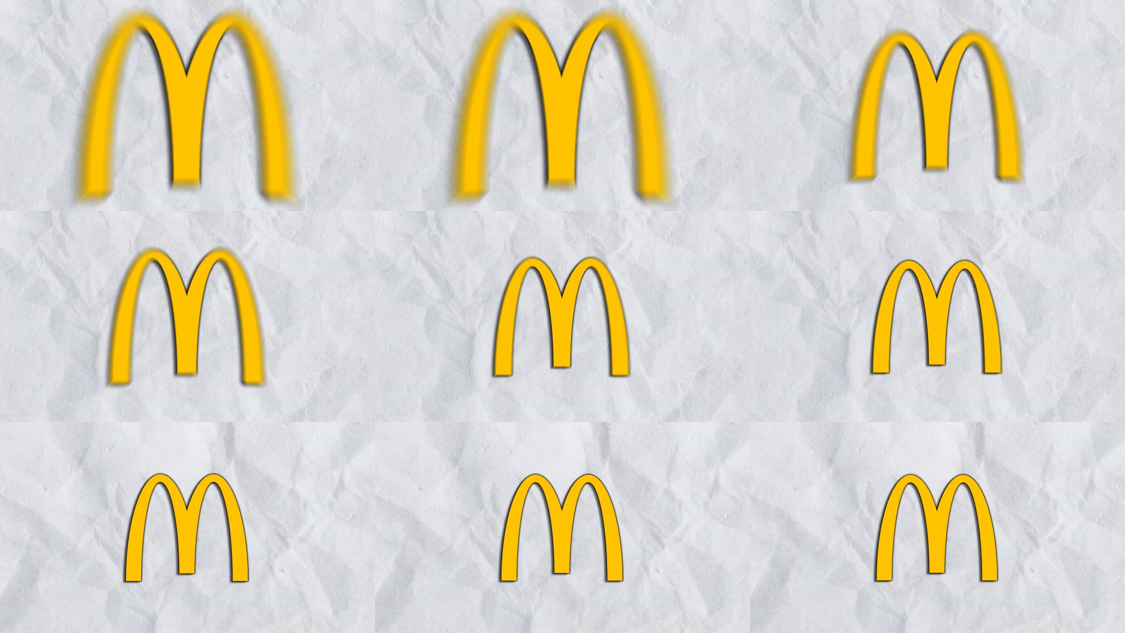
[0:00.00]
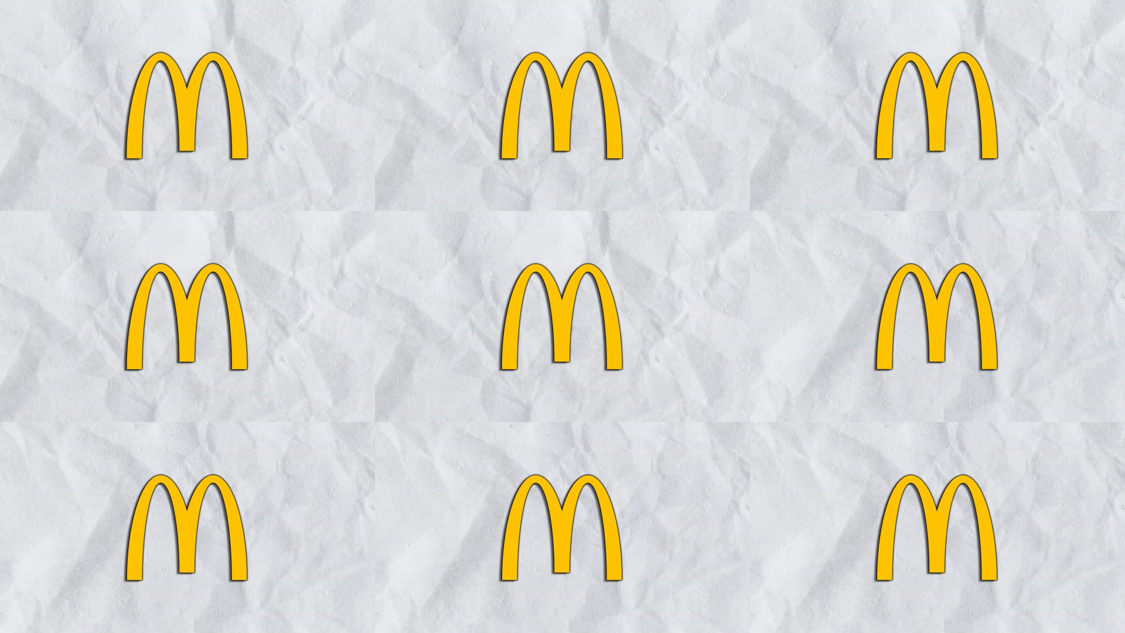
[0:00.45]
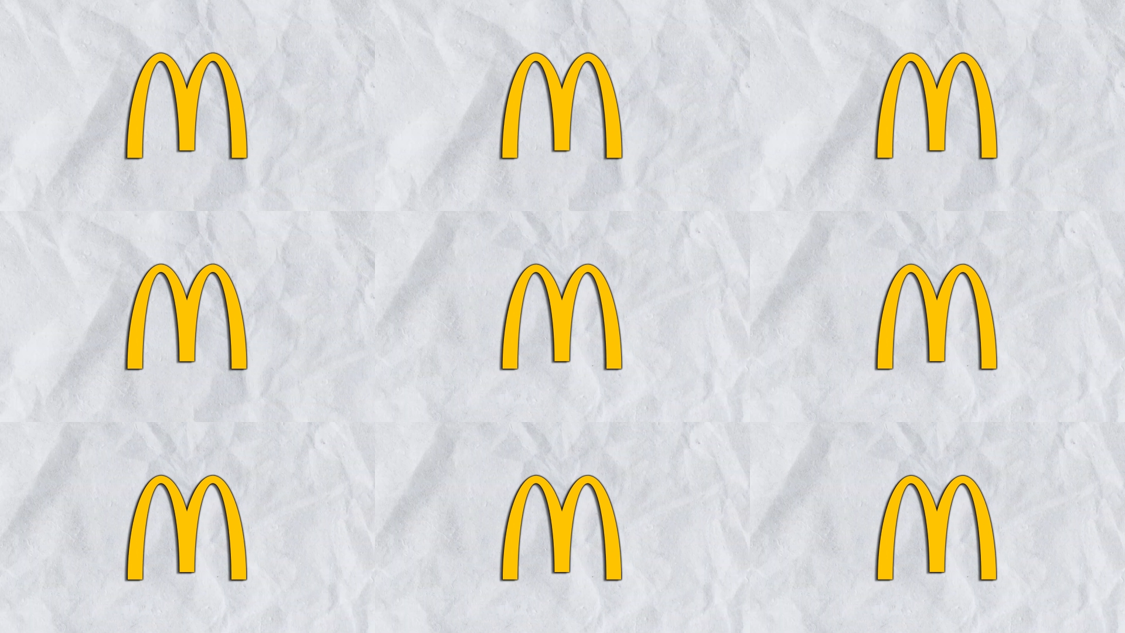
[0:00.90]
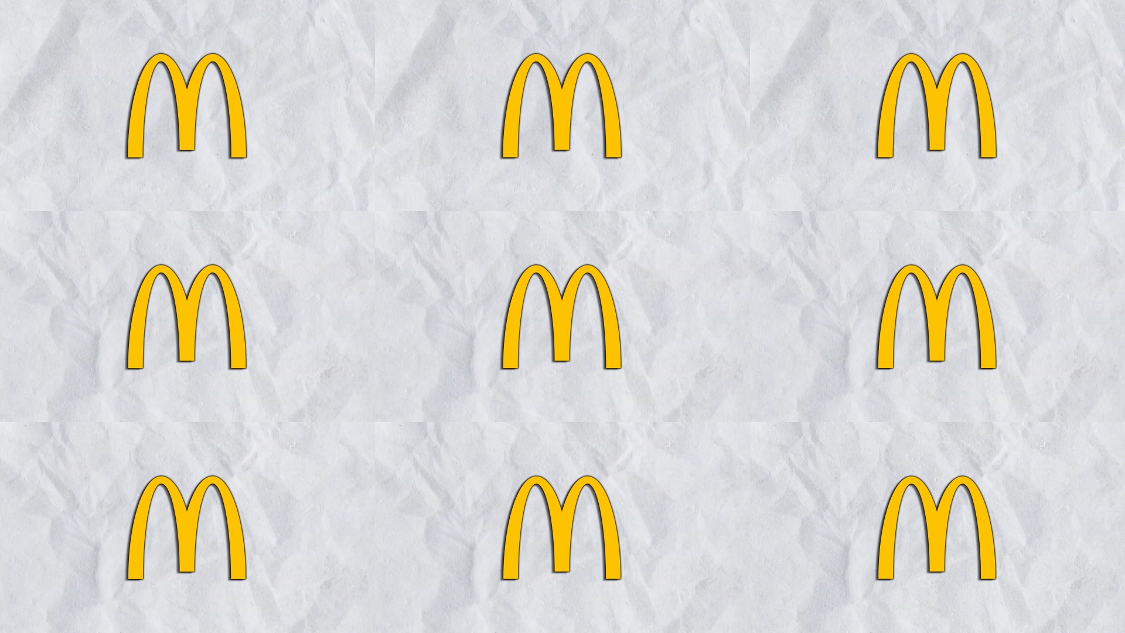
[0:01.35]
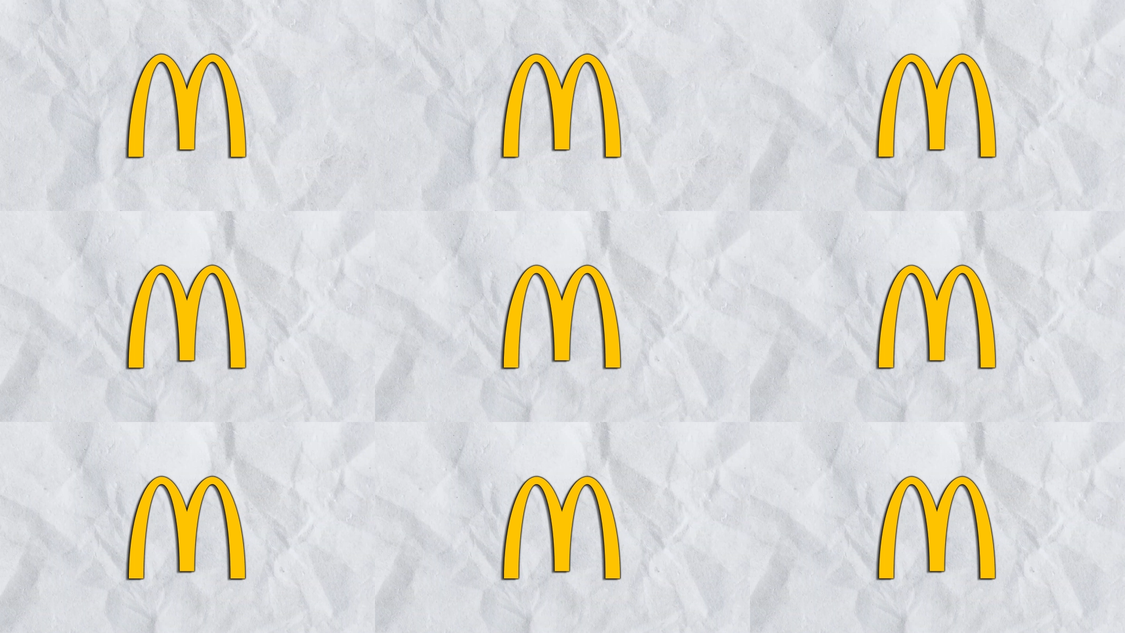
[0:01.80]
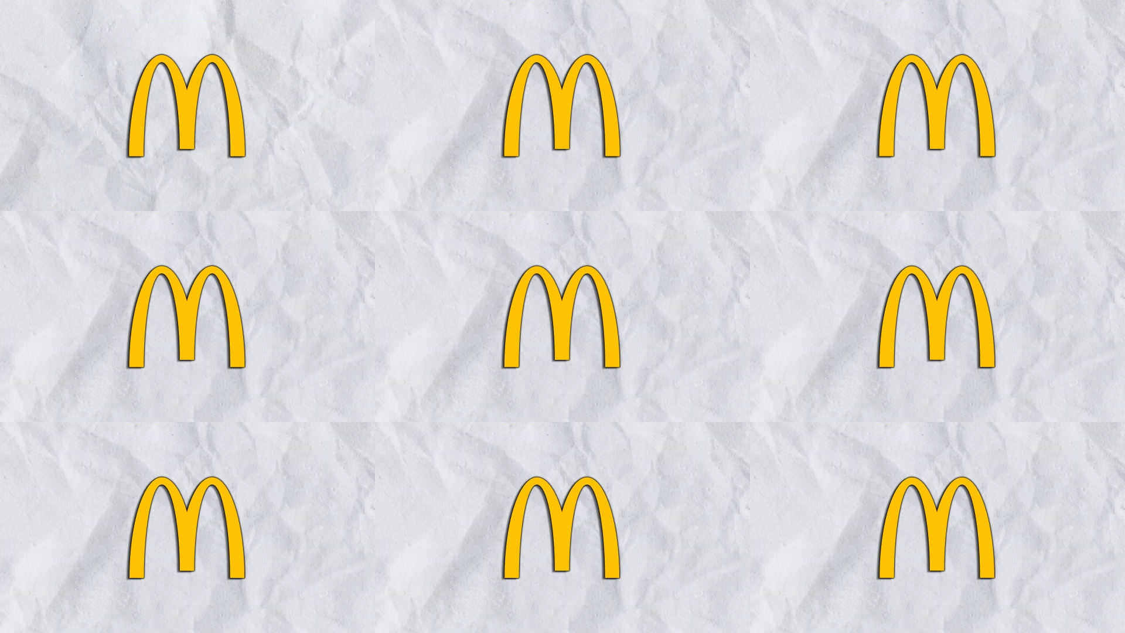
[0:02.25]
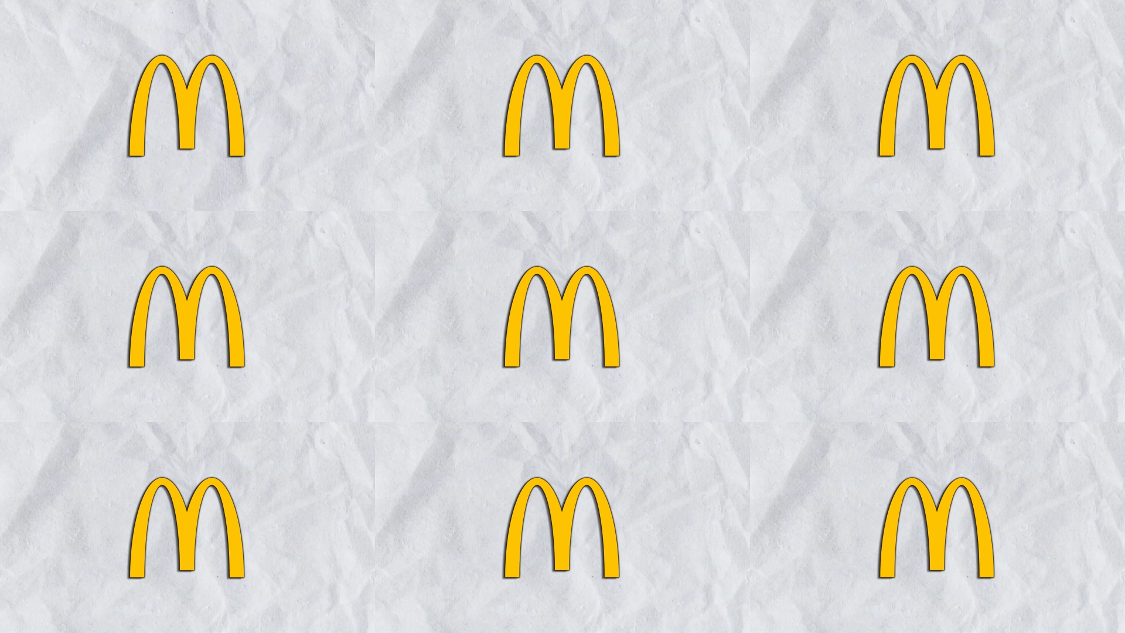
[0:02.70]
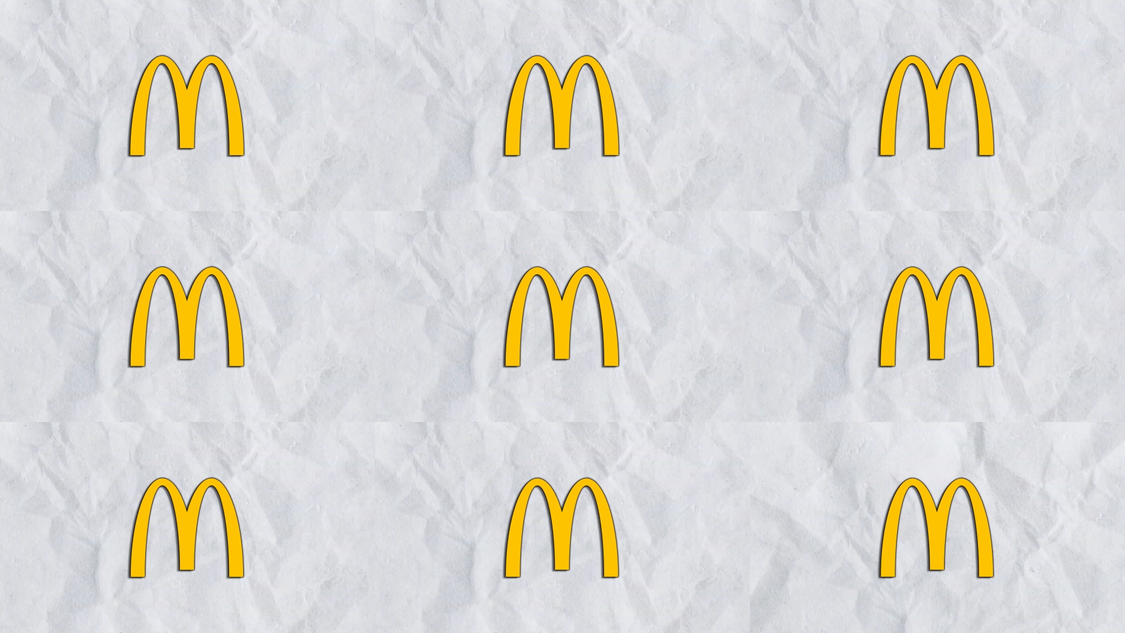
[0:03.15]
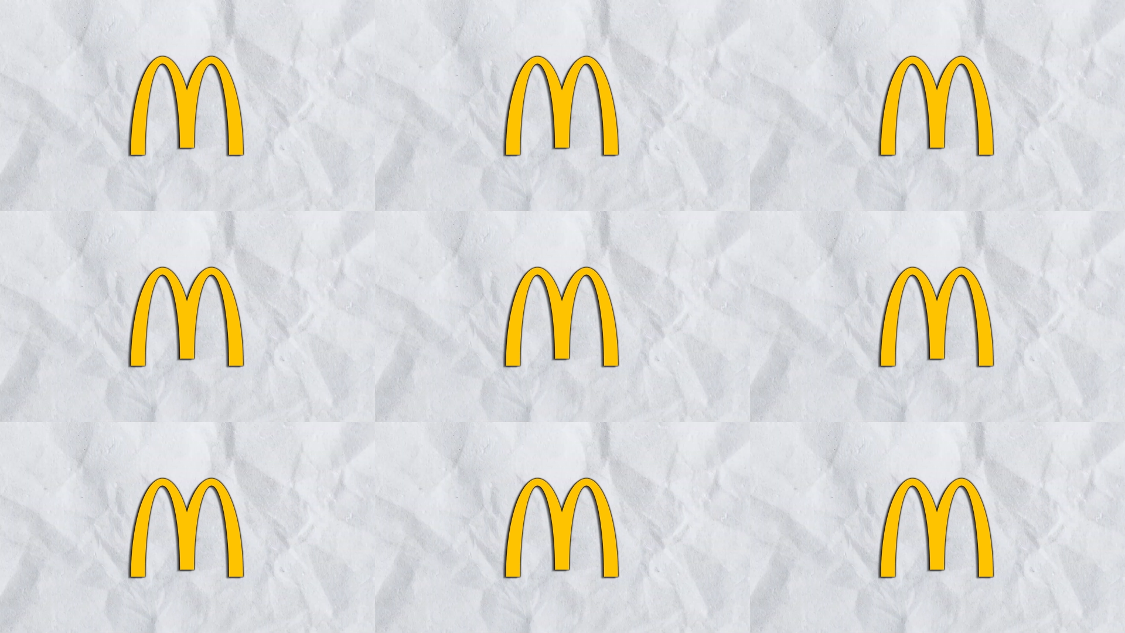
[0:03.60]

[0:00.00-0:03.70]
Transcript: (no speaker visible)